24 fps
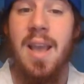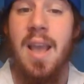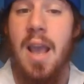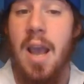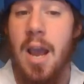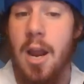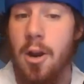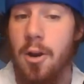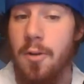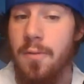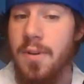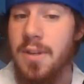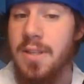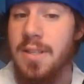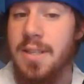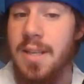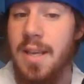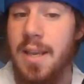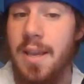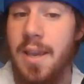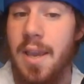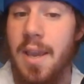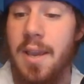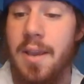head over to
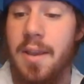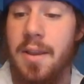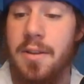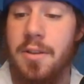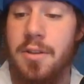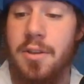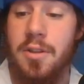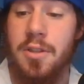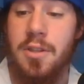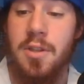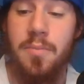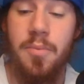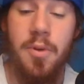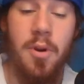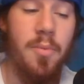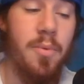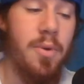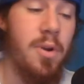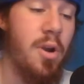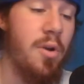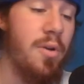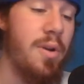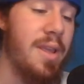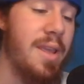SeatGeek and use the
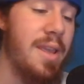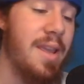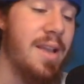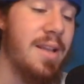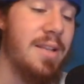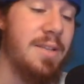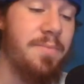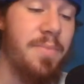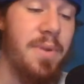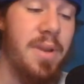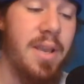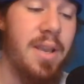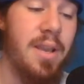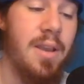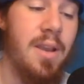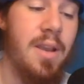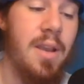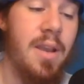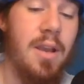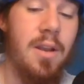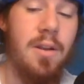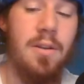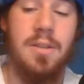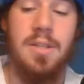promo code ESB.
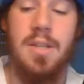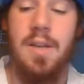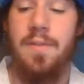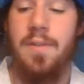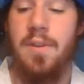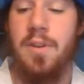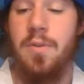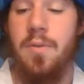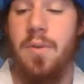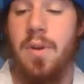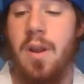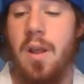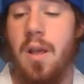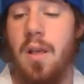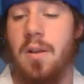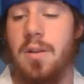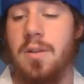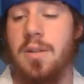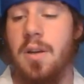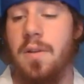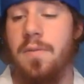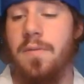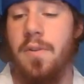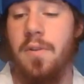It'll save you
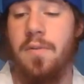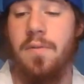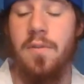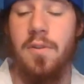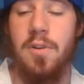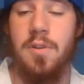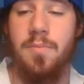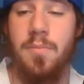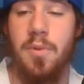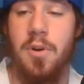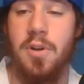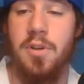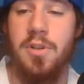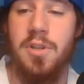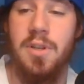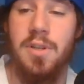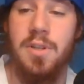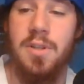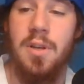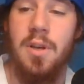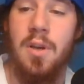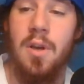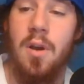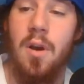$20 off your first
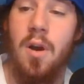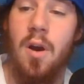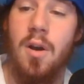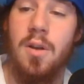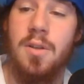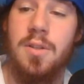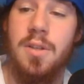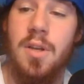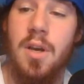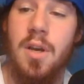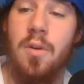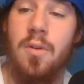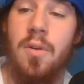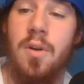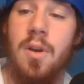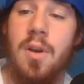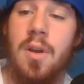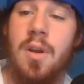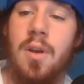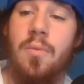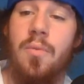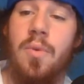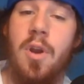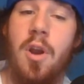purchase. Also,
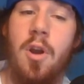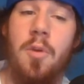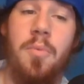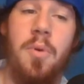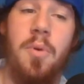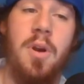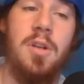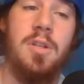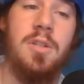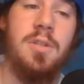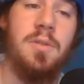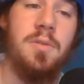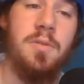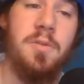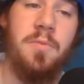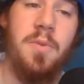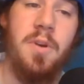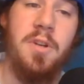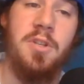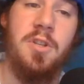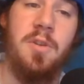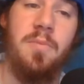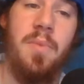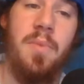we are
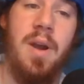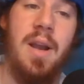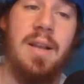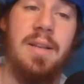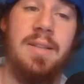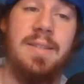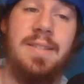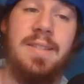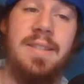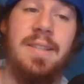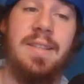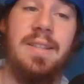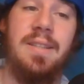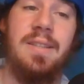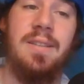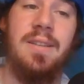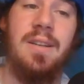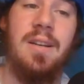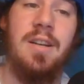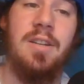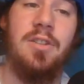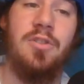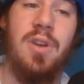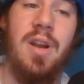sponsored by
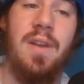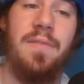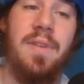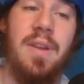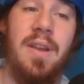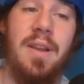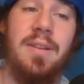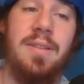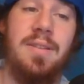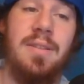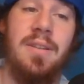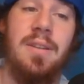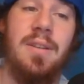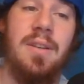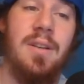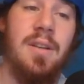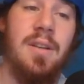DraftKings